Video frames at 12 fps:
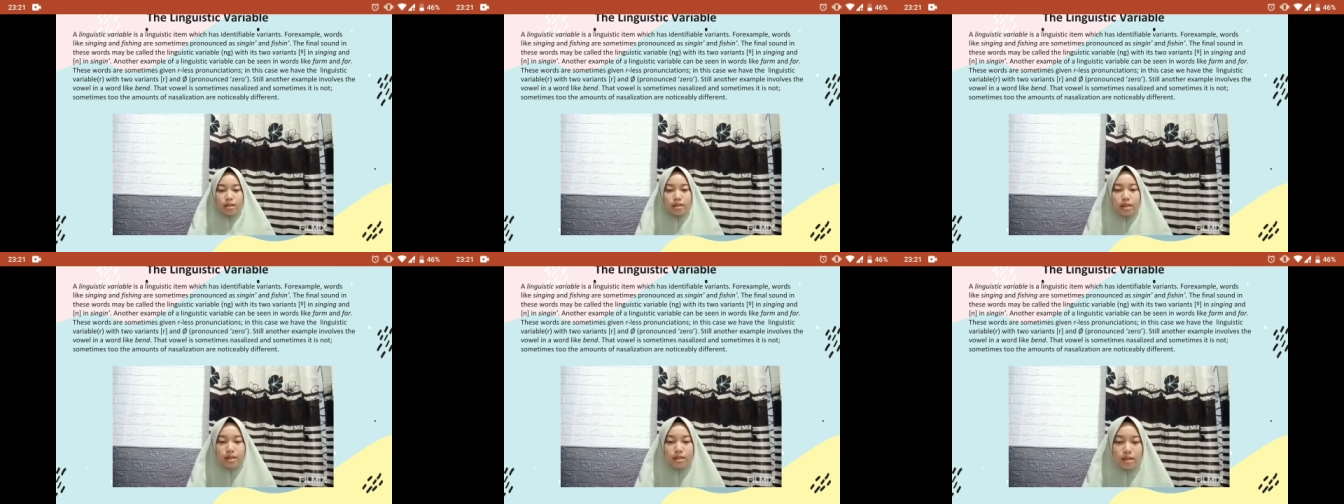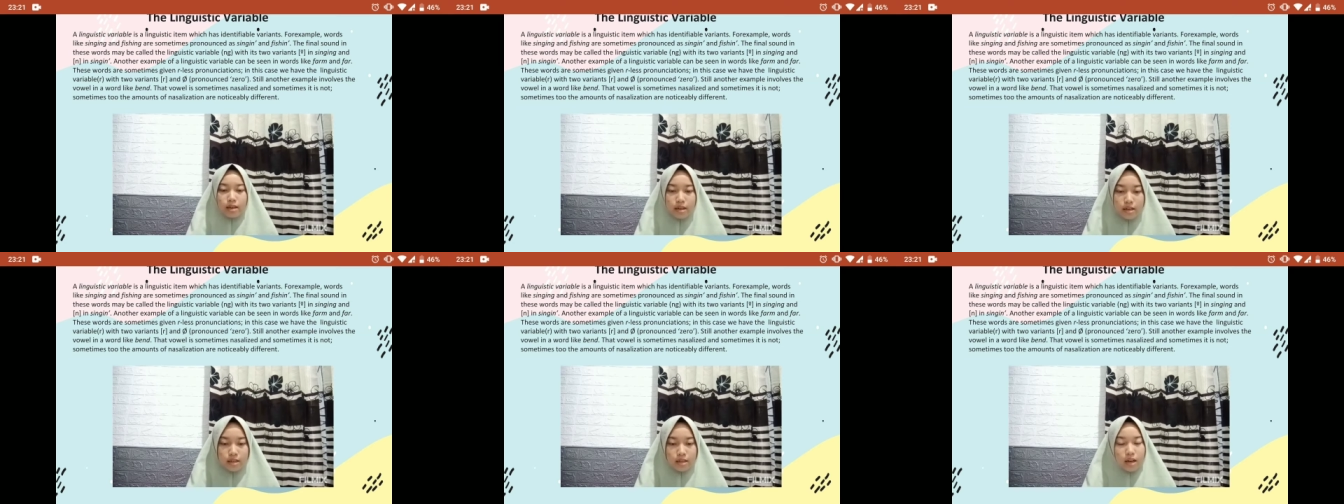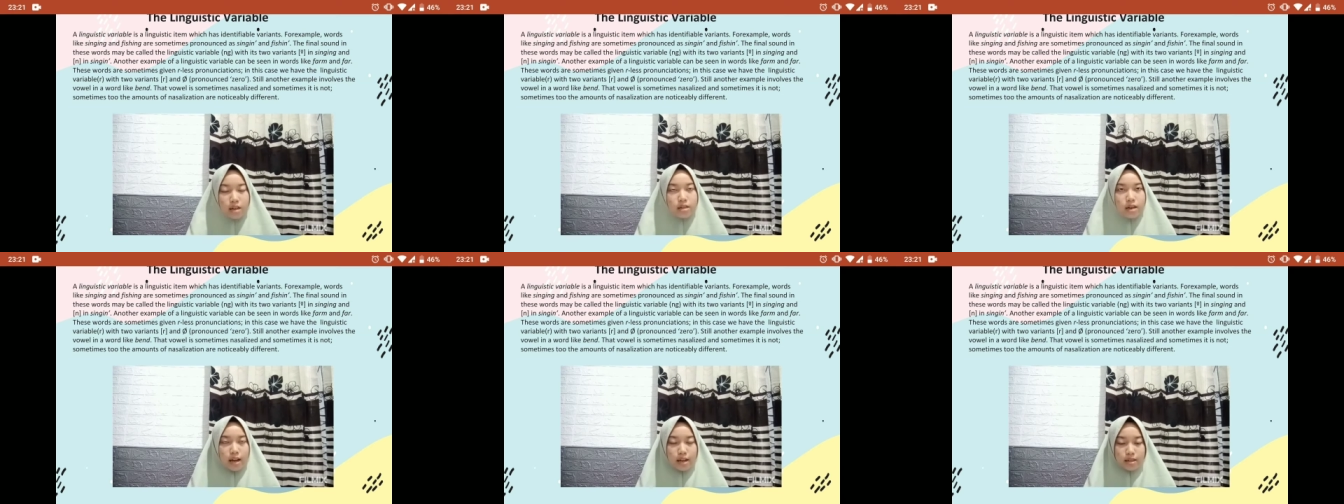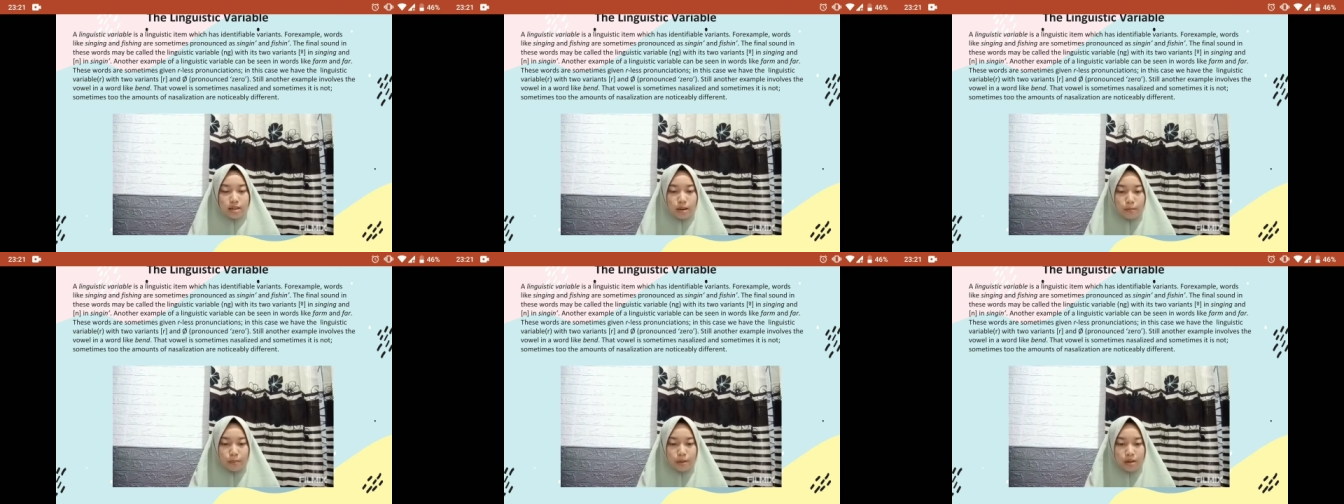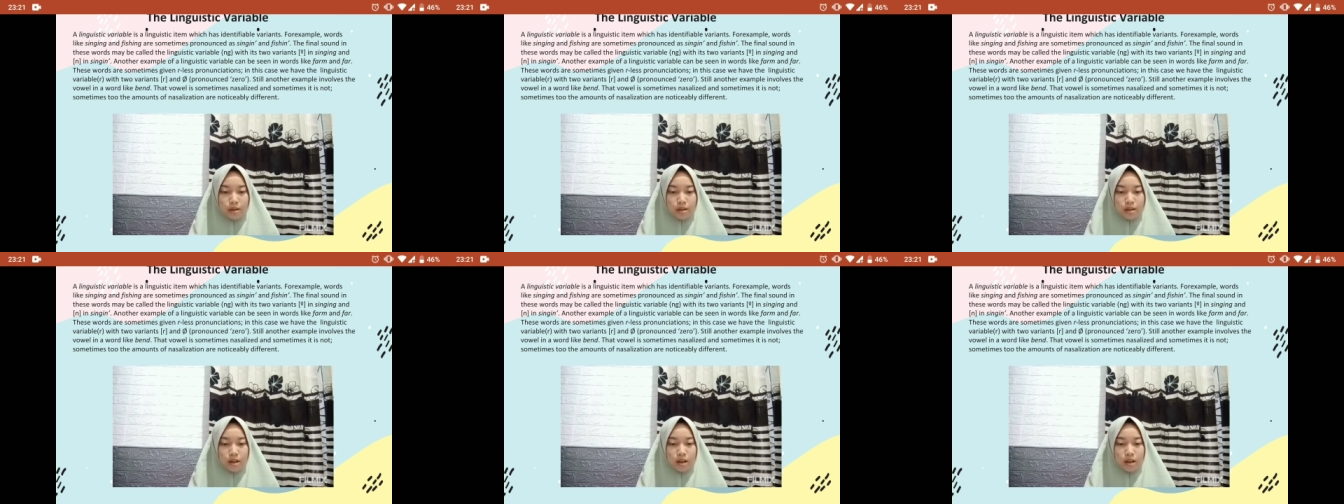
Then there is other example